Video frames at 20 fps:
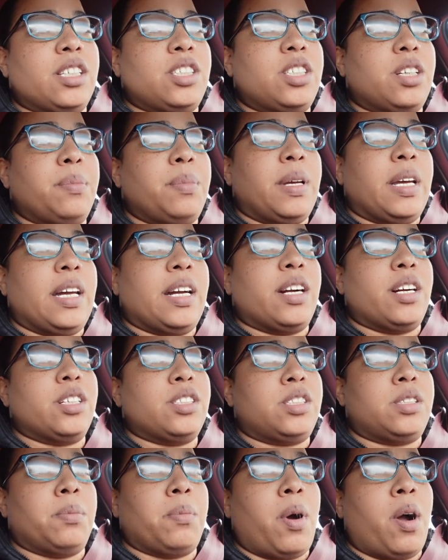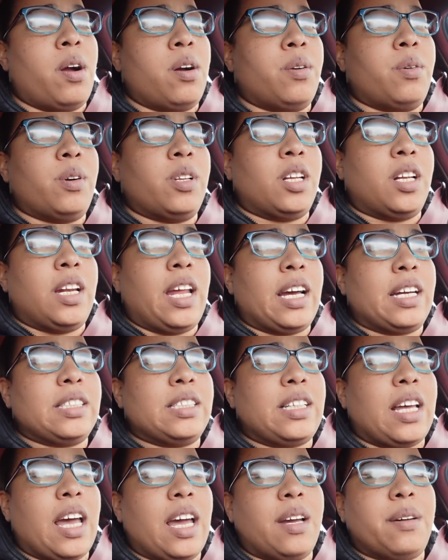It should be here tomorrow or the next
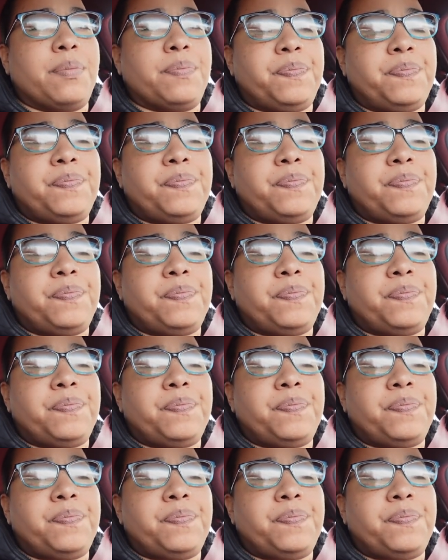day.